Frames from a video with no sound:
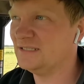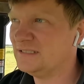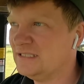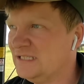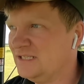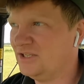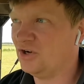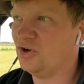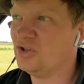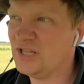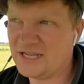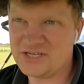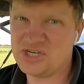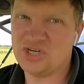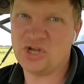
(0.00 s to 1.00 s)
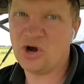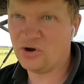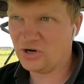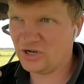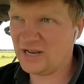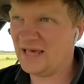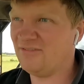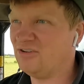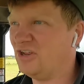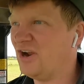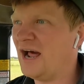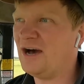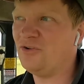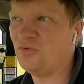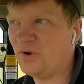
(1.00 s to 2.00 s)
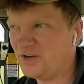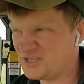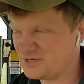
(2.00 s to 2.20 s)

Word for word: You know, unless you're going on heavy ground where